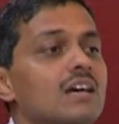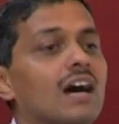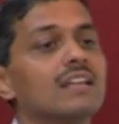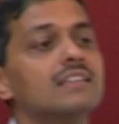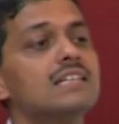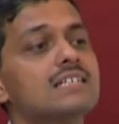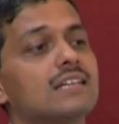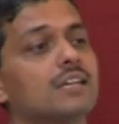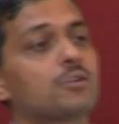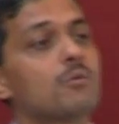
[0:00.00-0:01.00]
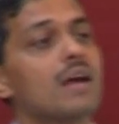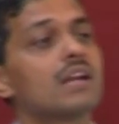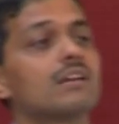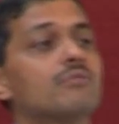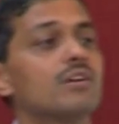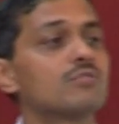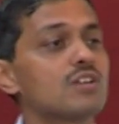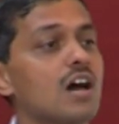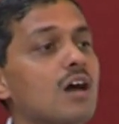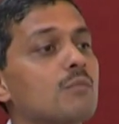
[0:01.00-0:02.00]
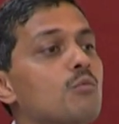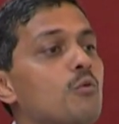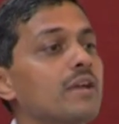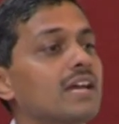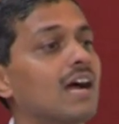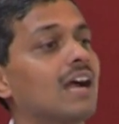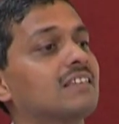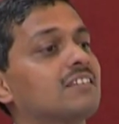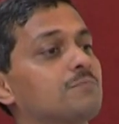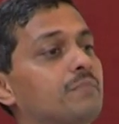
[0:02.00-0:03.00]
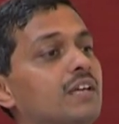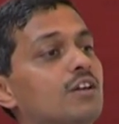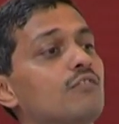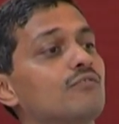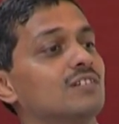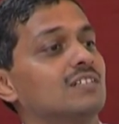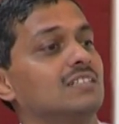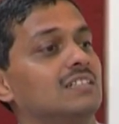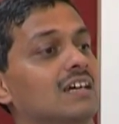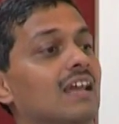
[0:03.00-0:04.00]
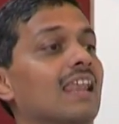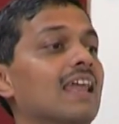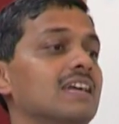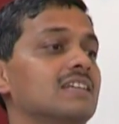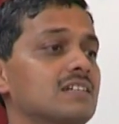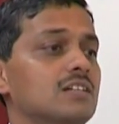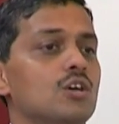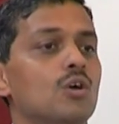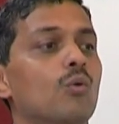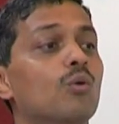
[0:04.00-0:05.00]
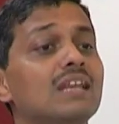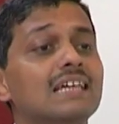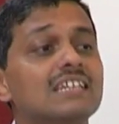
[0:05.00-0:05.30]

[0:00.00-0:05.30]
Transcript: and these electromagnetic waves are moving at the speed of light. Only